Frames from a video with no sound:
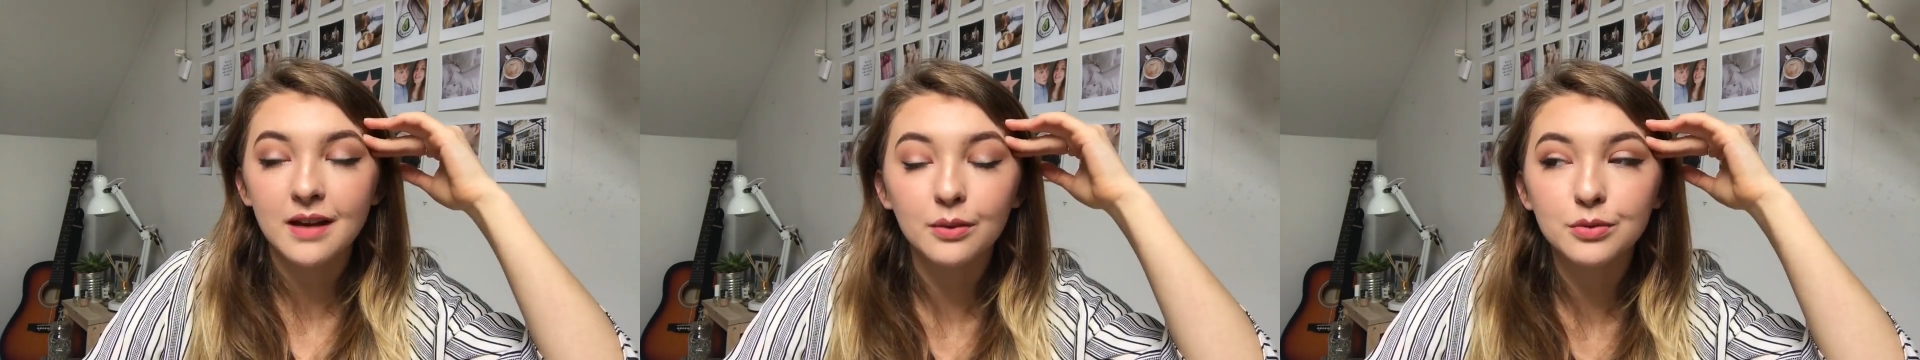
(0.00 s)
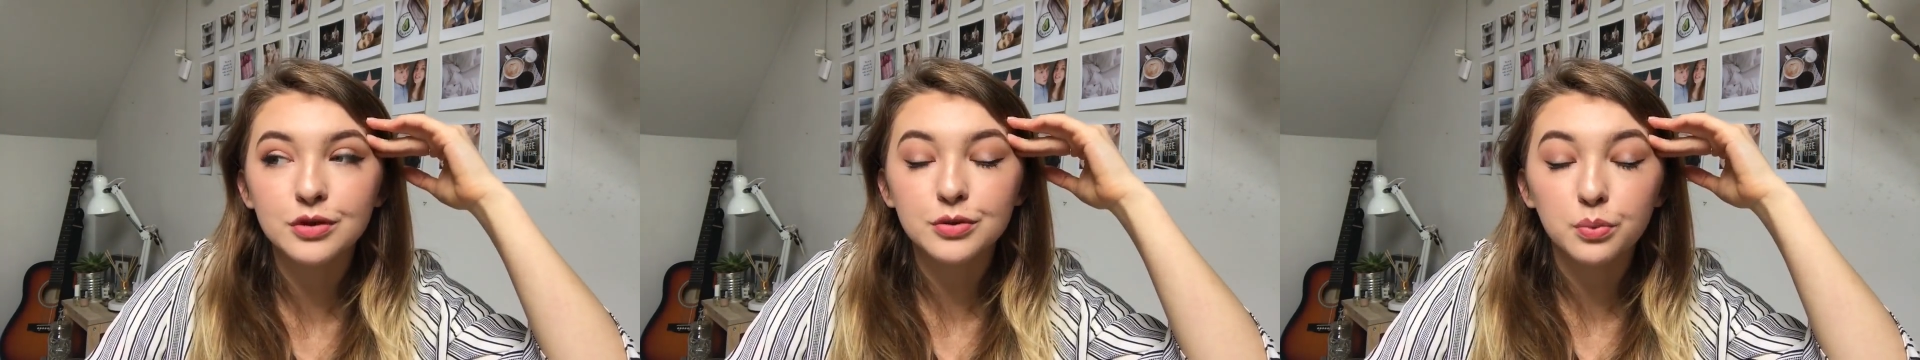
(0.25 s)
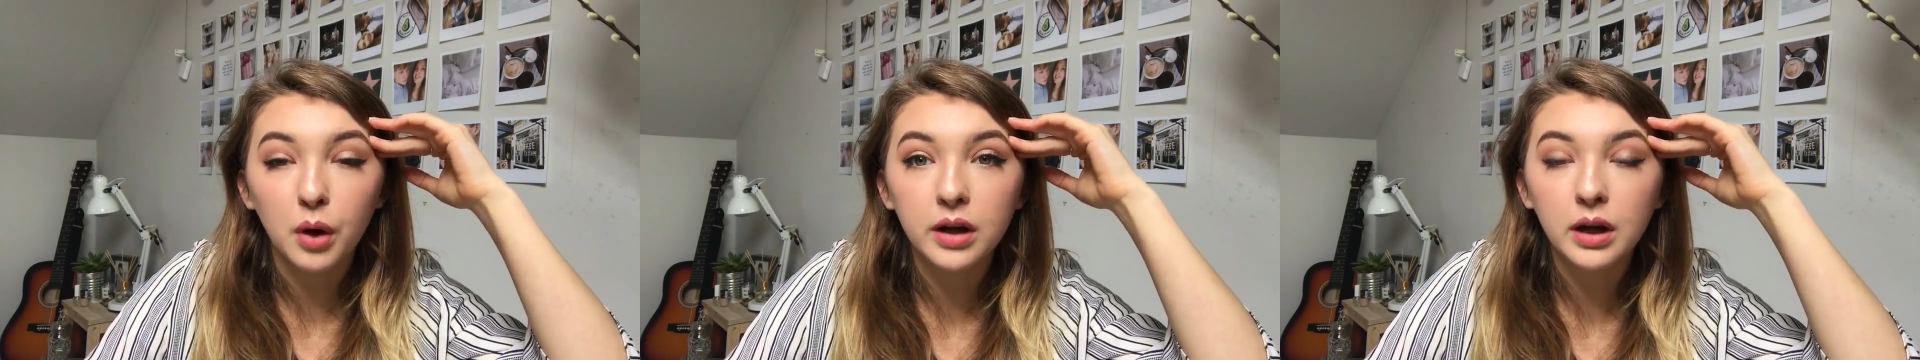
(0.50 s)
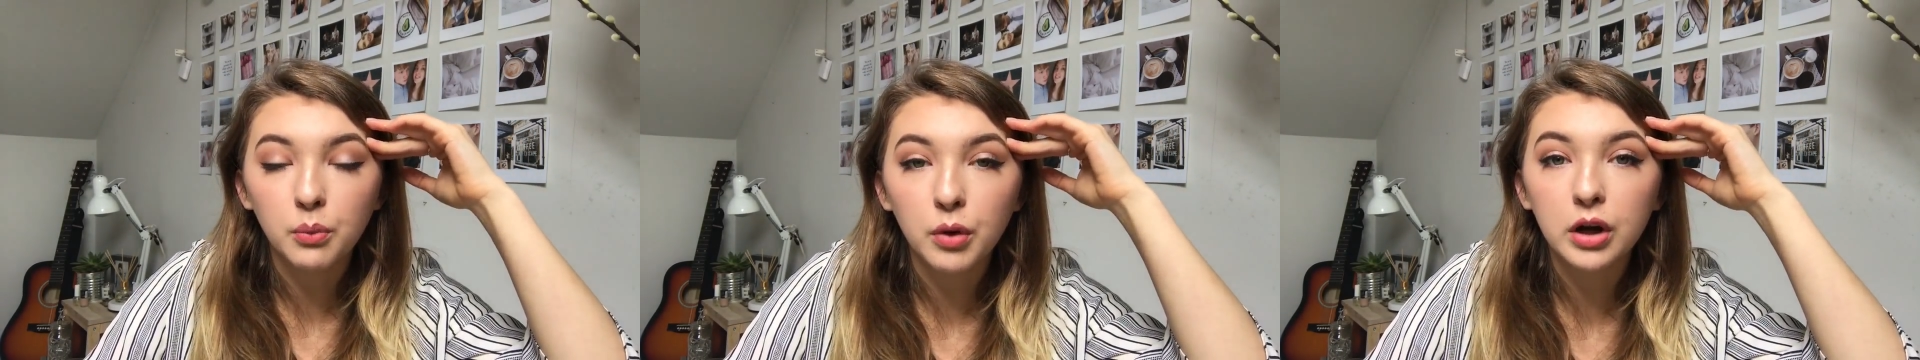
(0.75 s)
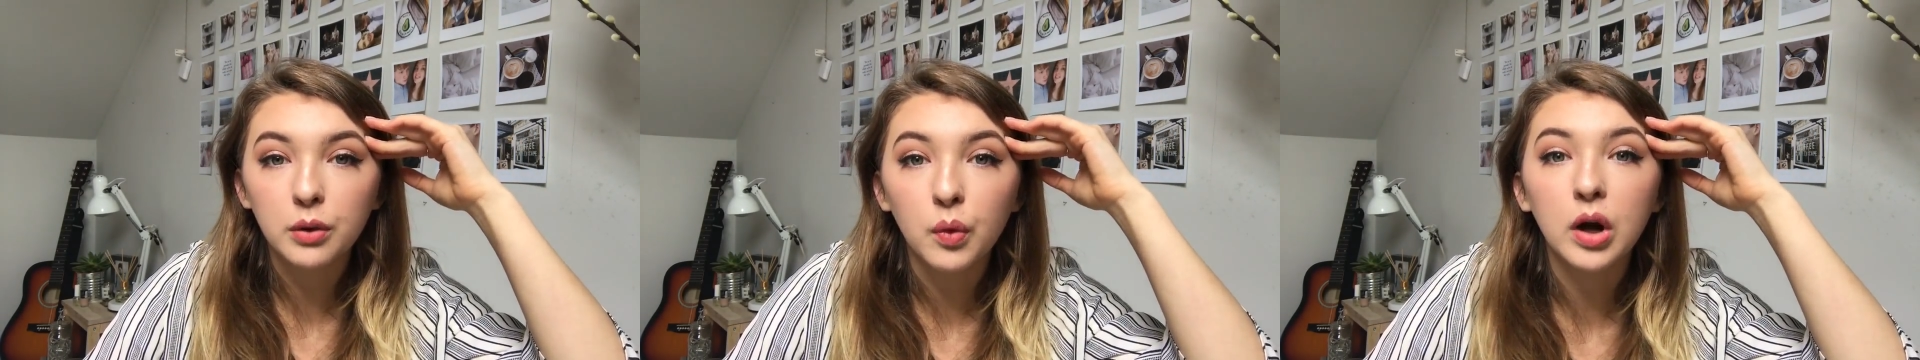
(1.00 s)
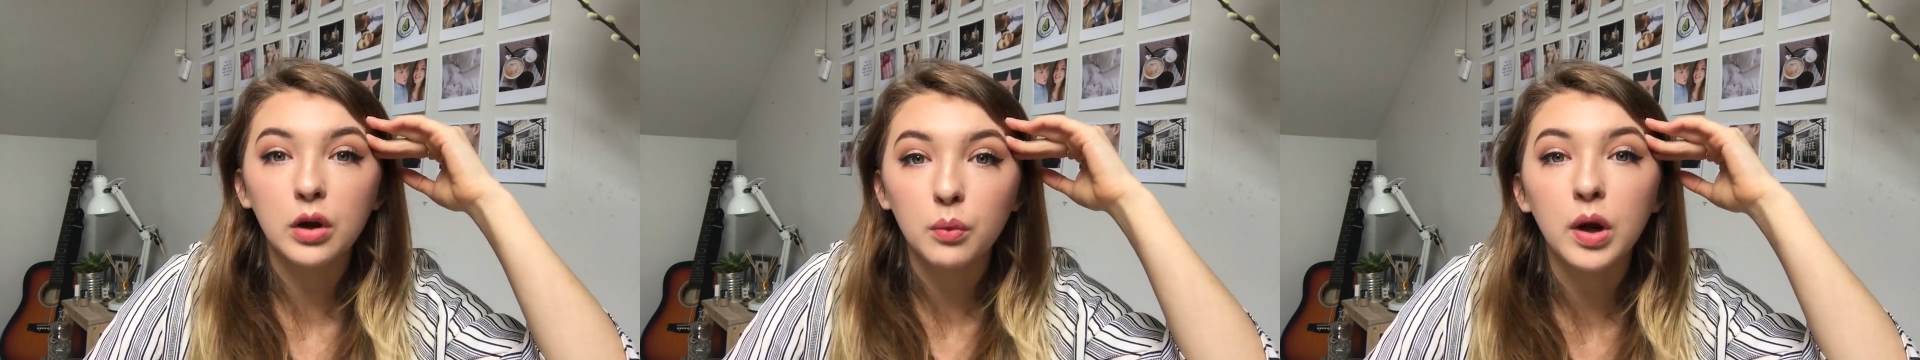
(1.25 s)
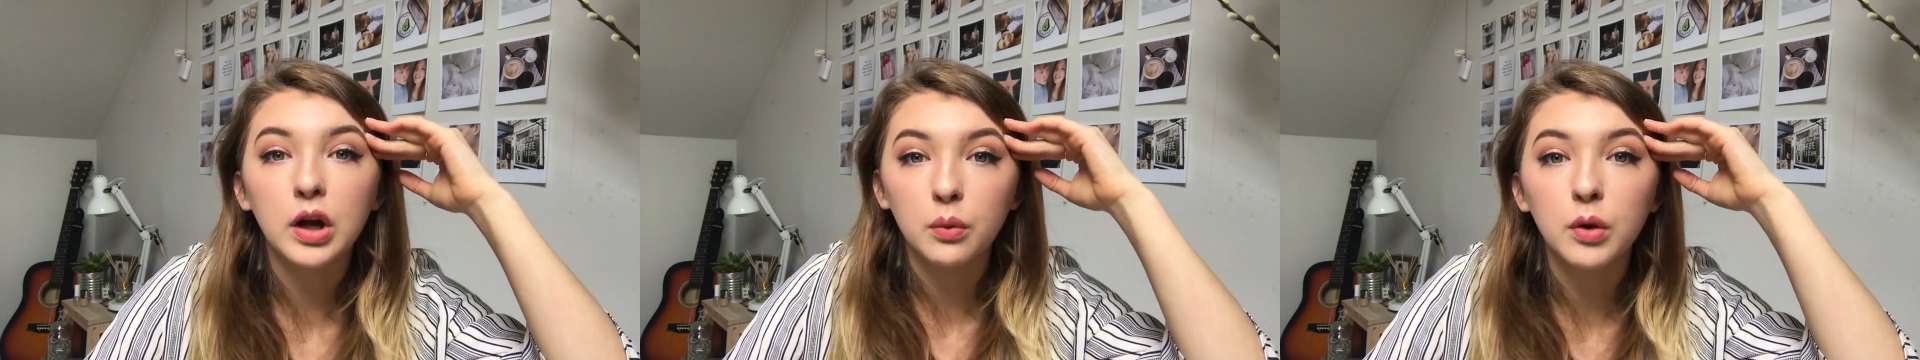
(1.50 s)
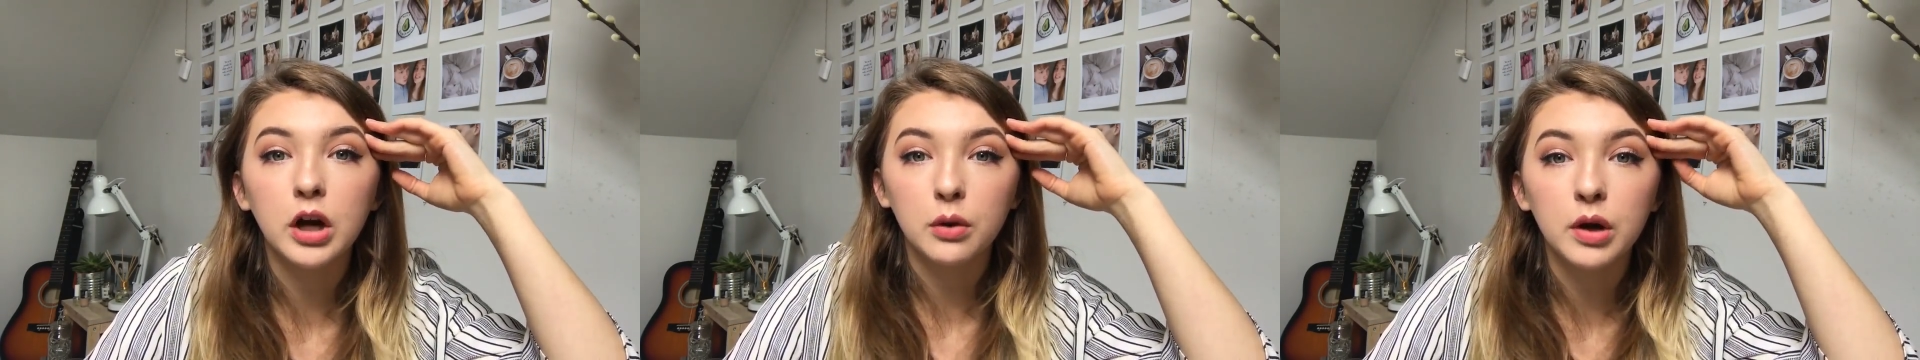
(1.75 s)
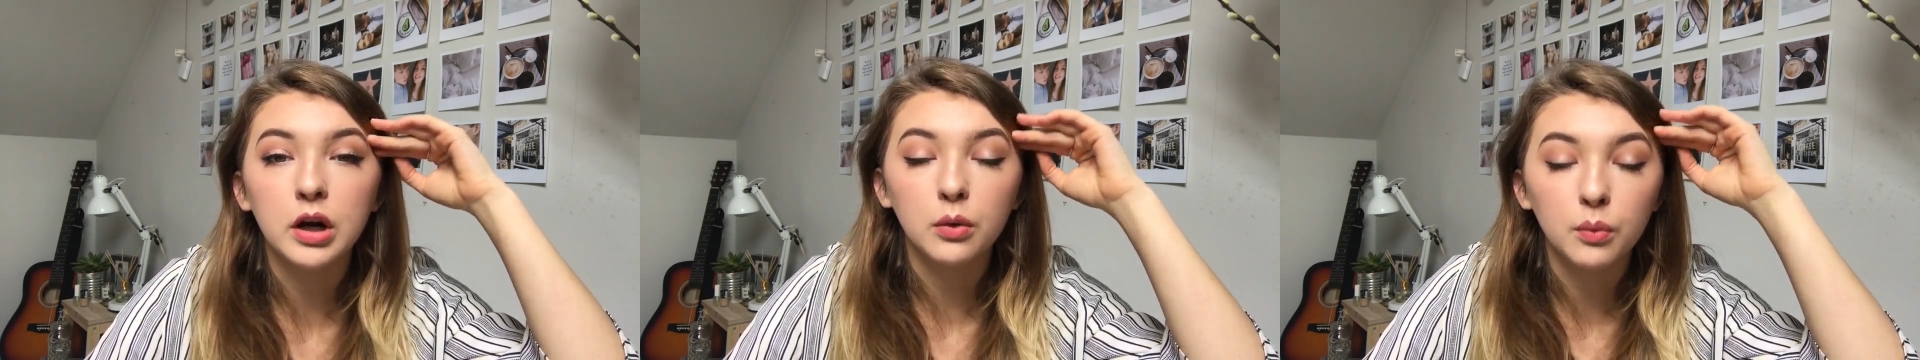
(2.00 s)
I will just work and work and work and work and work and work